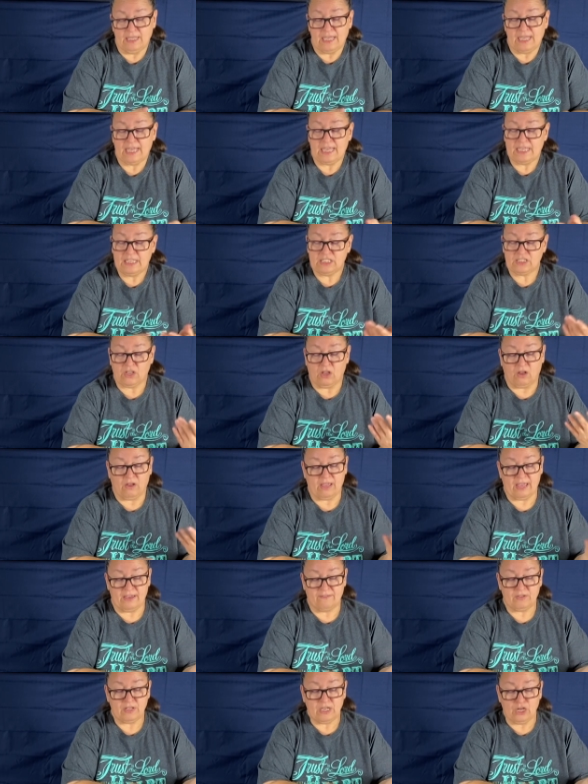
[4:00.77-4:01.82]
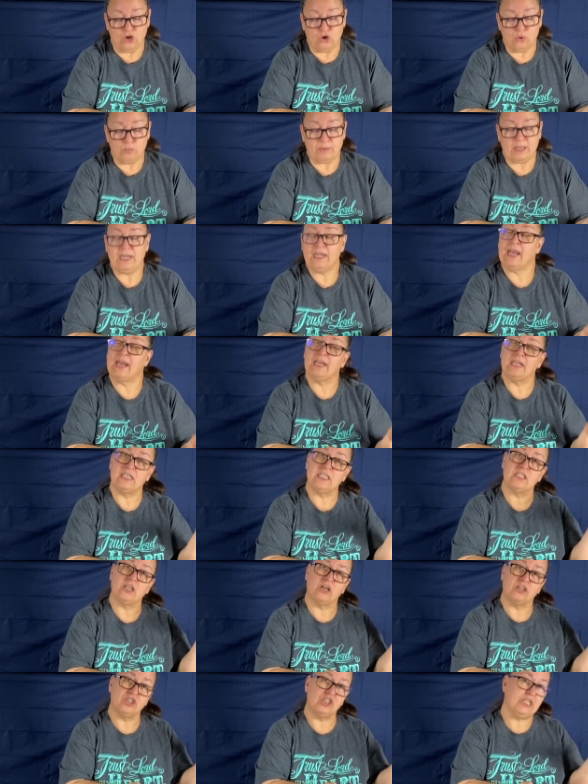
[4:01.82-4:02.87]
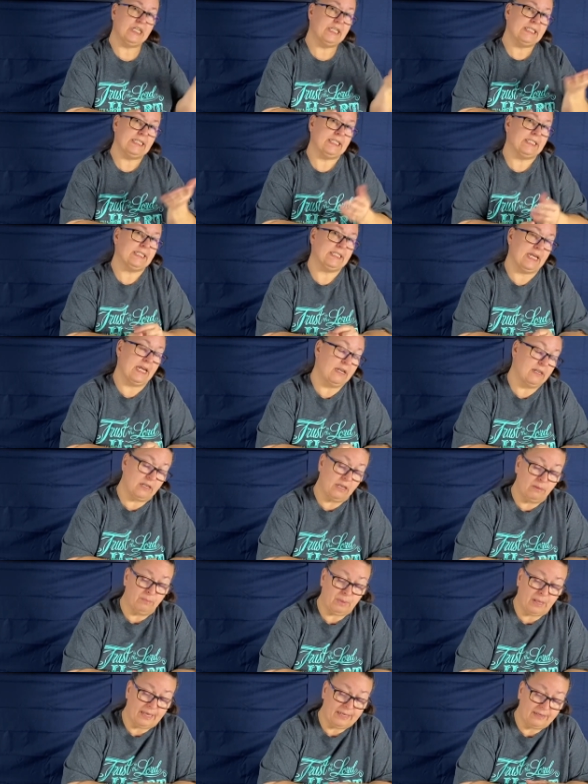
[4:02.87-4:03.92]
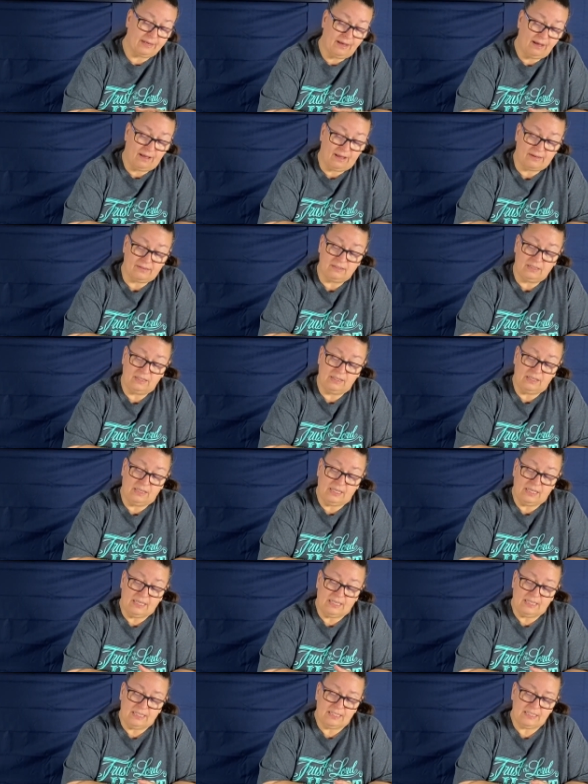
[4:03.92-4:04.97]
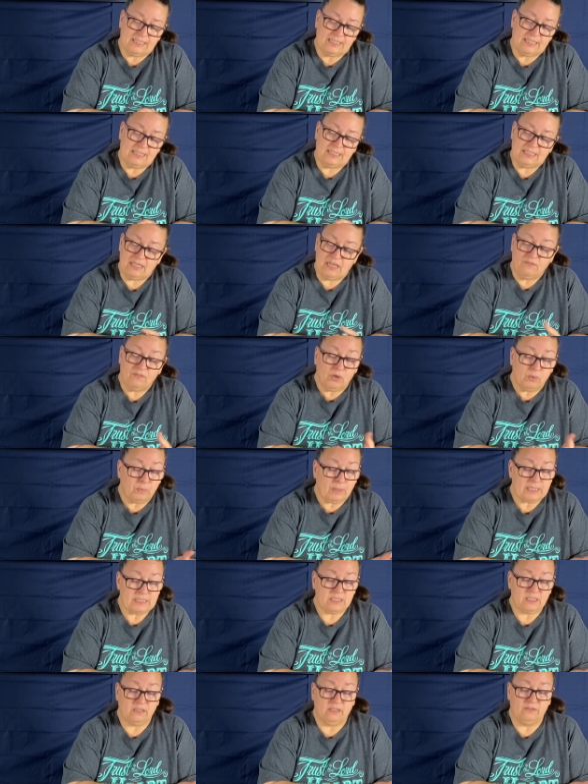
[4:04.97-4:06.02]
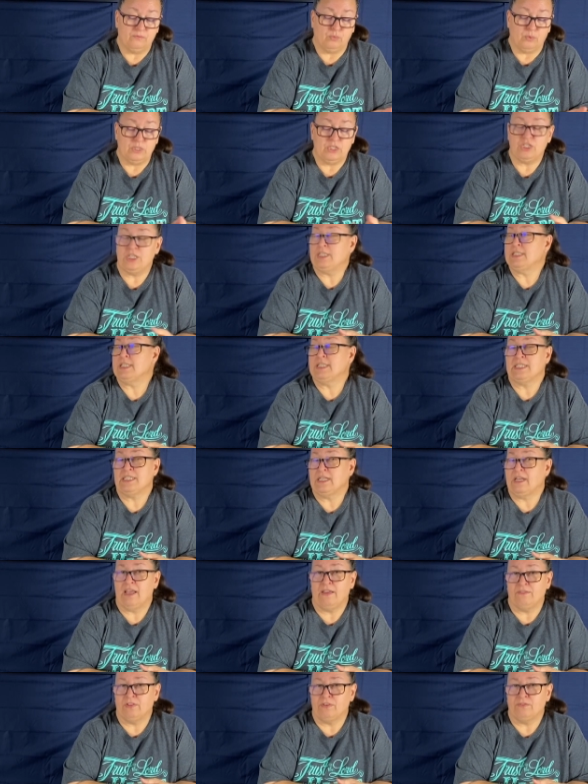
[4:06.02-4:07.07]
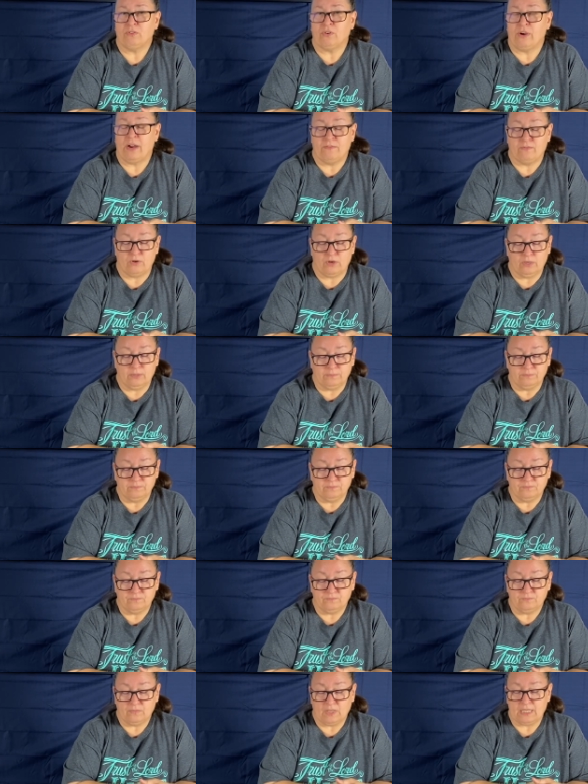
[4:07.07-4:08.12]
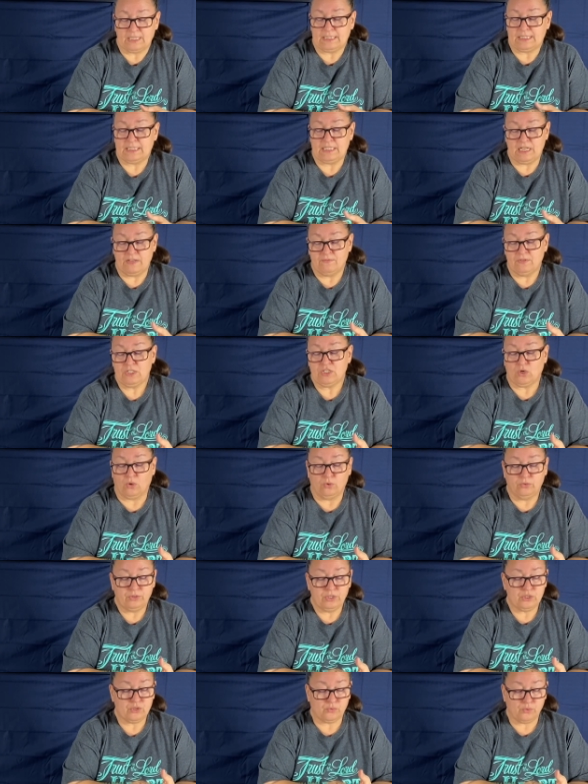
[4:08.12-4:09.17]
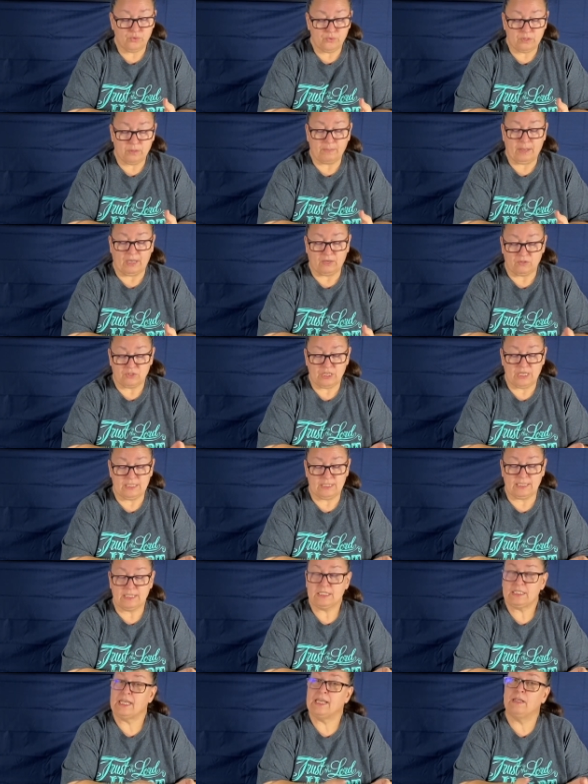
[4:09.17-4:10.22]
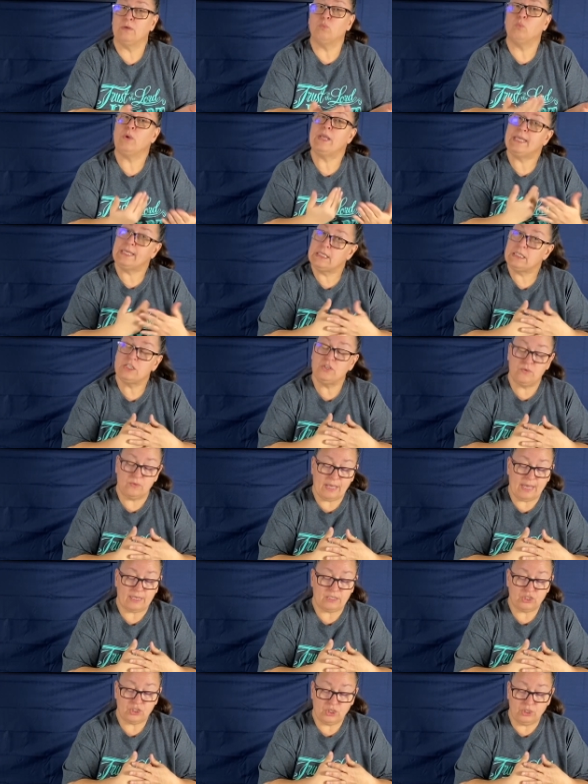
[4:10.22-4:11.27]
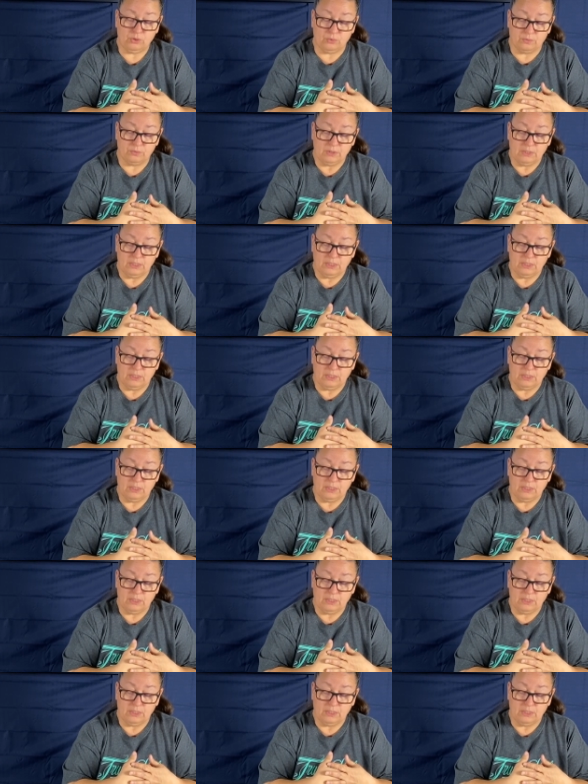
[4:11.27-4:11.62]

he saw heaven open and he saw Jesus standing by God. See, Stephen went to live with Jesus in heaven forever. Stephen told the truth about Jesus, and we can do that too.